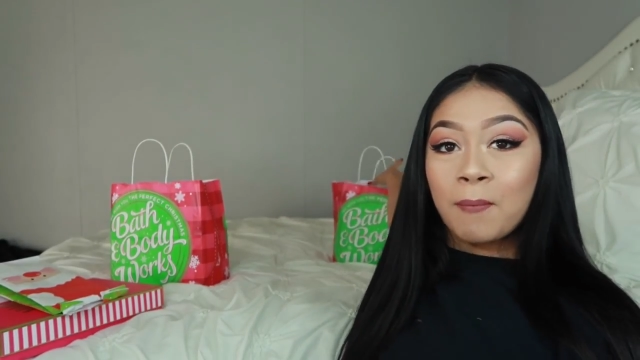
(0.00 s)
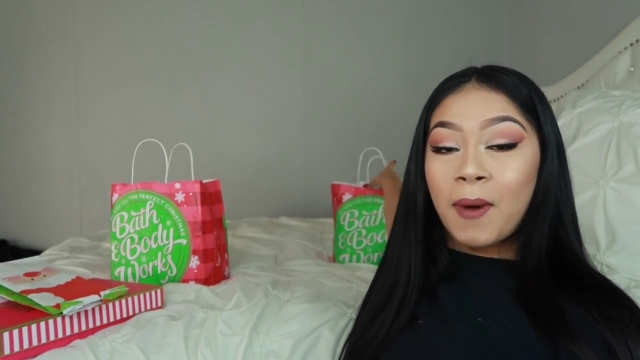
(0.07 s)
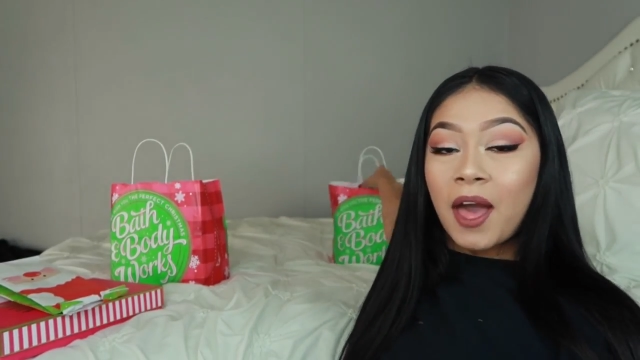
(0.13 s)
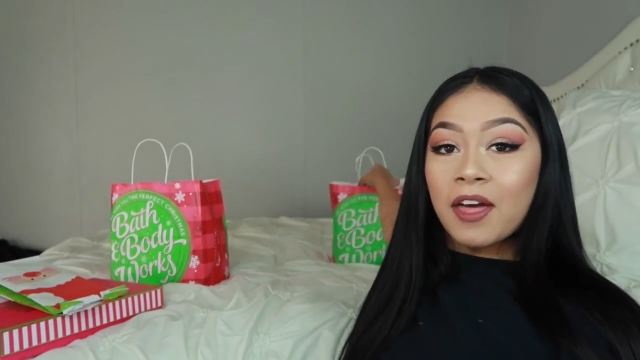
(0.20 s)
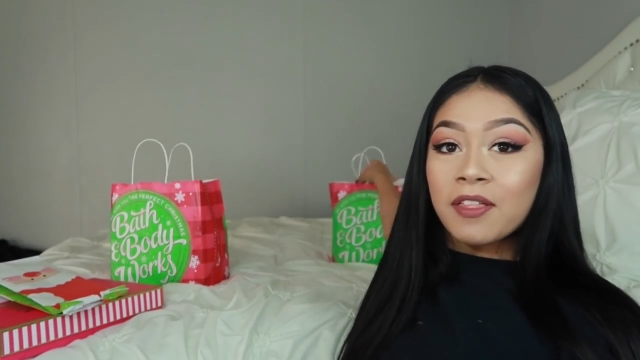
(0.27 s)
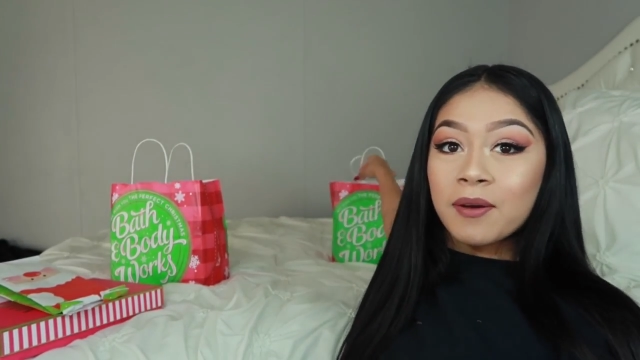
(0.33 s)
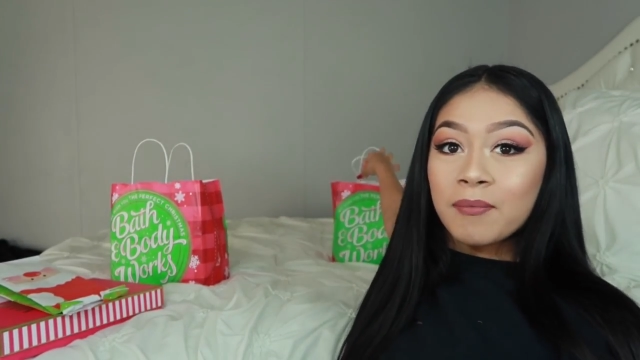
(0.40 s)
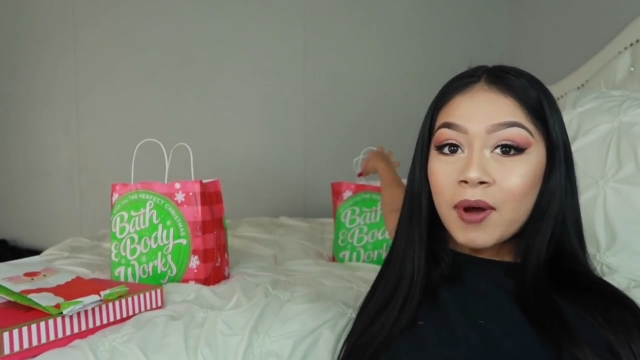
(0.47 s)

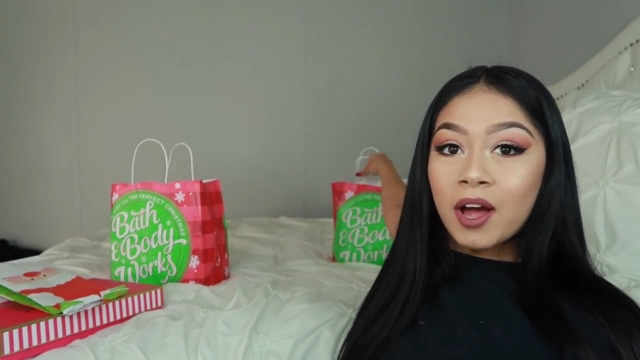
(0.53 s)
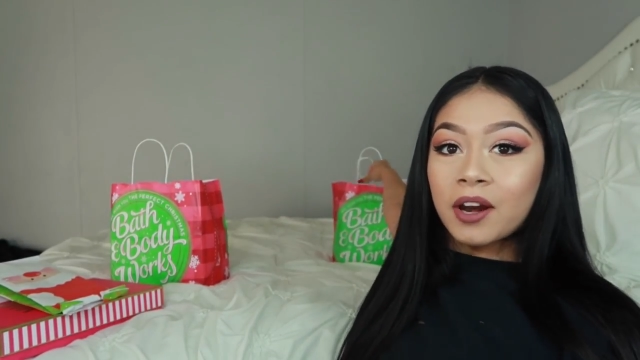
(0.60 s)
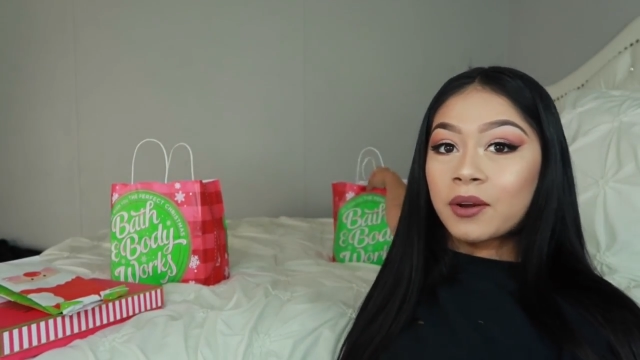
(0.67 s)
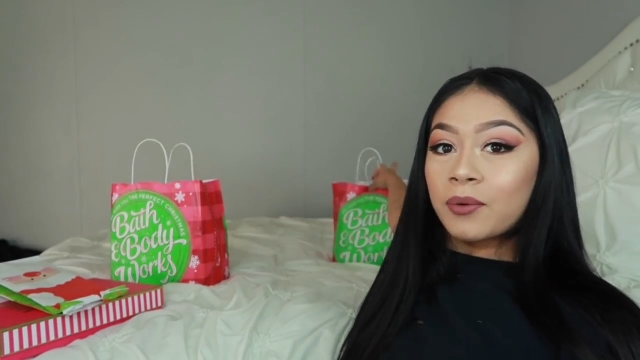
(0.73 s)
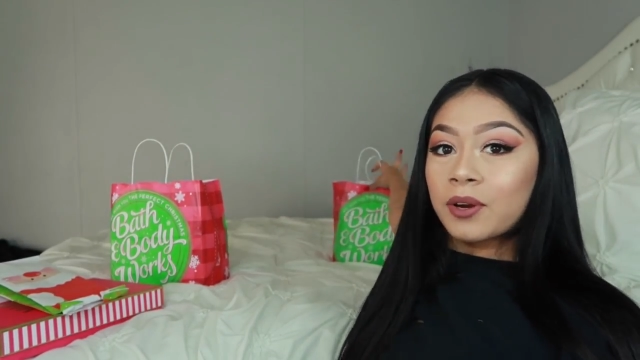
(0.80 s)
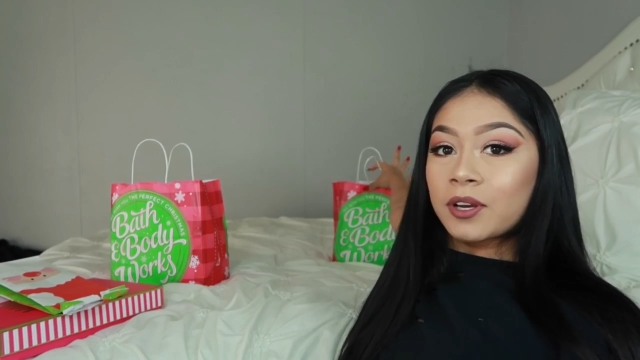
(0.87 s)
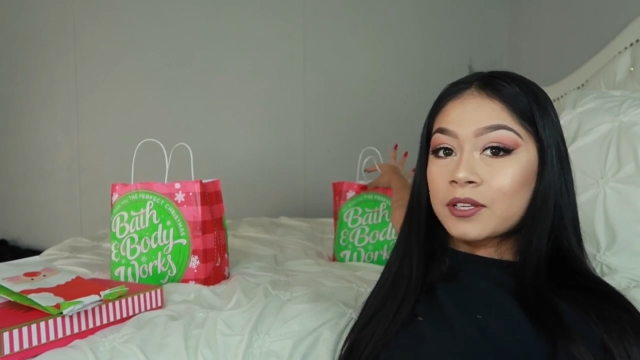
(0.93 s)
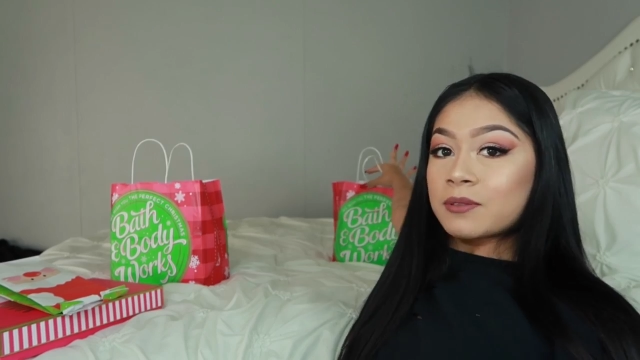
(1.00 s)
Bath & Body
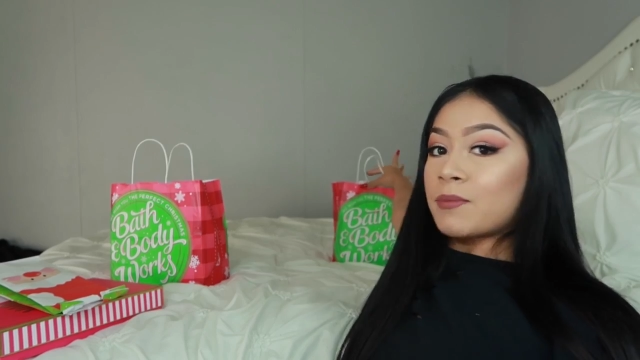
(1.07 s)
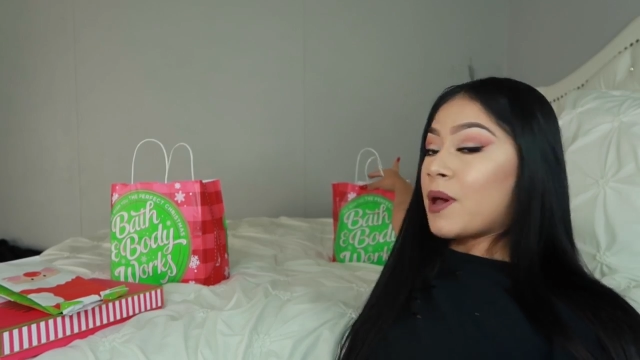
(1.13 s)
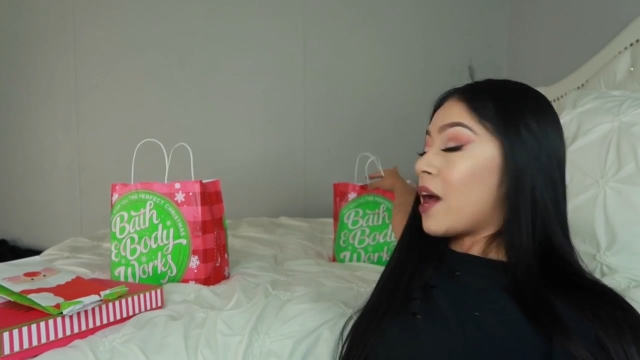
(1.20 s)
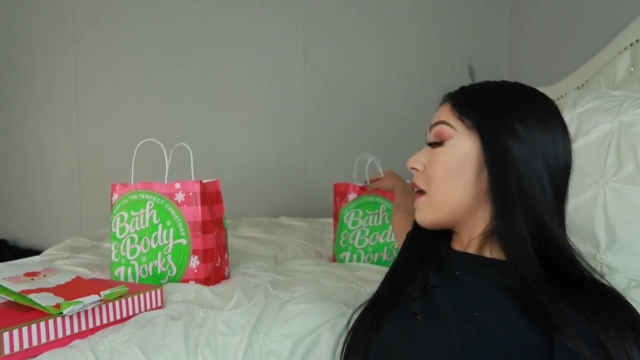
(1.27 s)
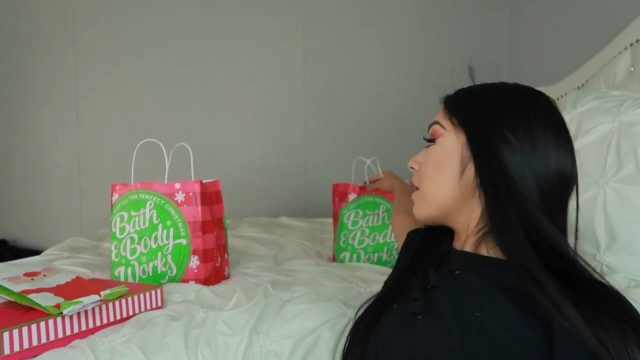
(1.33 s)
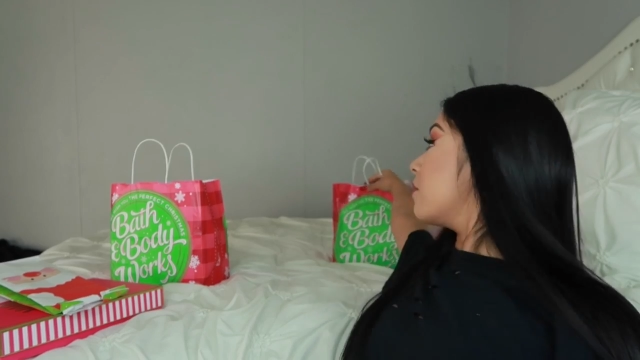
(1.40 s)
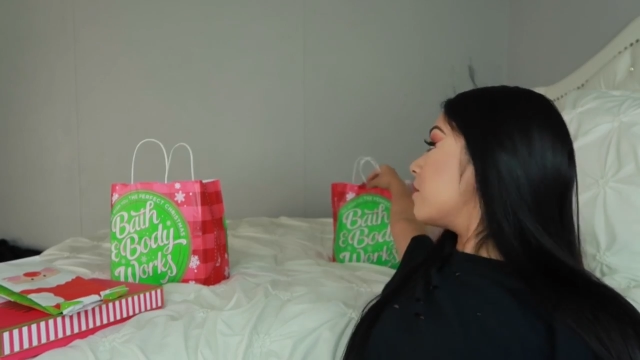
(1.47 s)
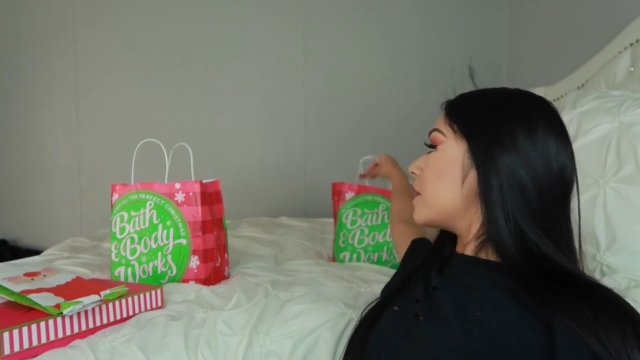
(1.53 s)
Works
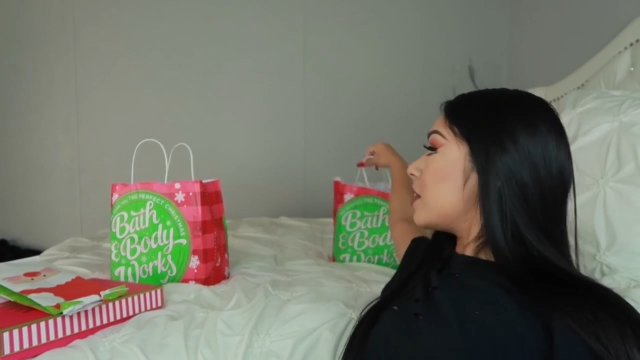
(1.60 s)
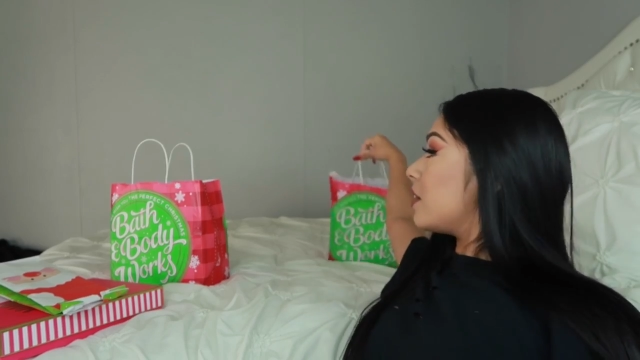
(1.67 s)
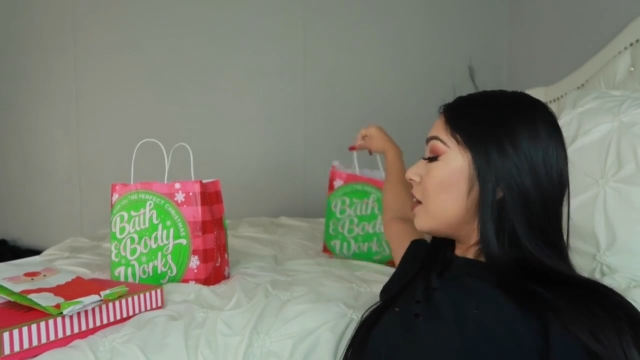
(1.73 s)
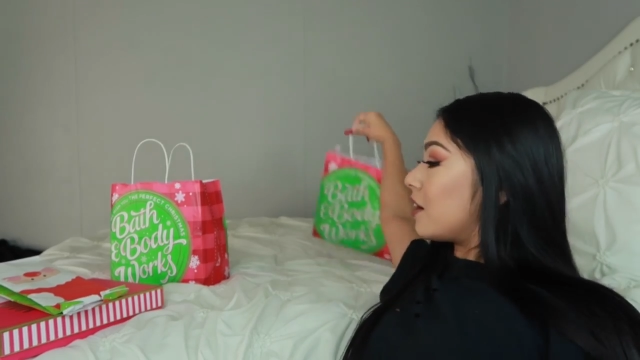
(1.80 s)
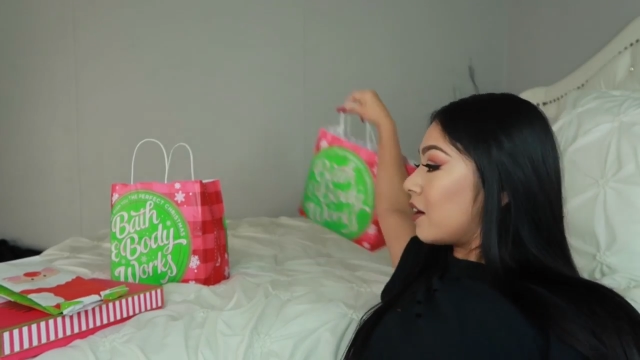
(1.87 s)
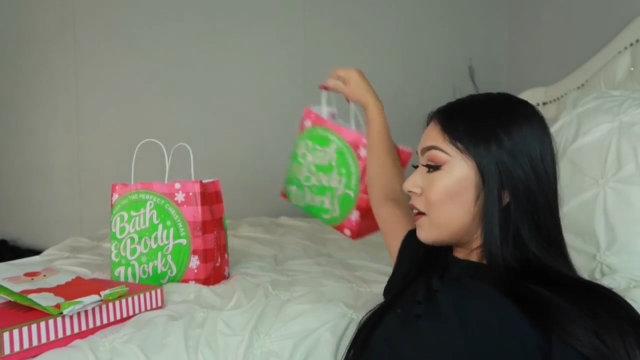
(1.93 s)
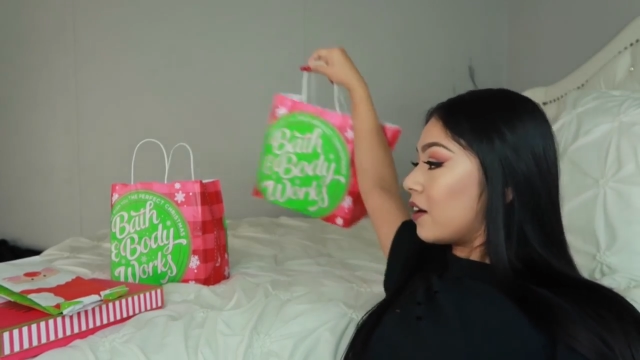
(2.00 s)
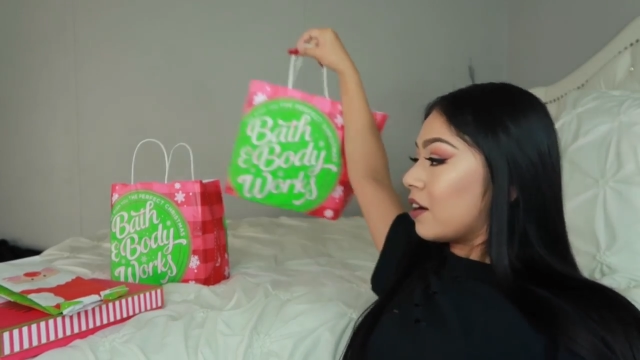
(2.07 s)
bag over
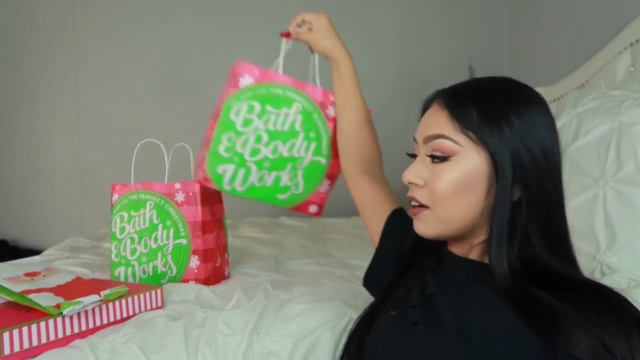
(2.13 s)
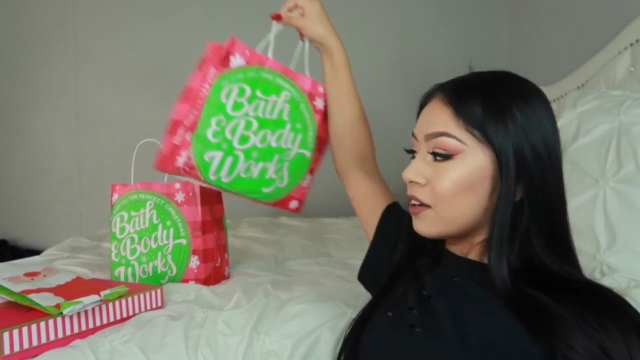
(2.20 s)
here.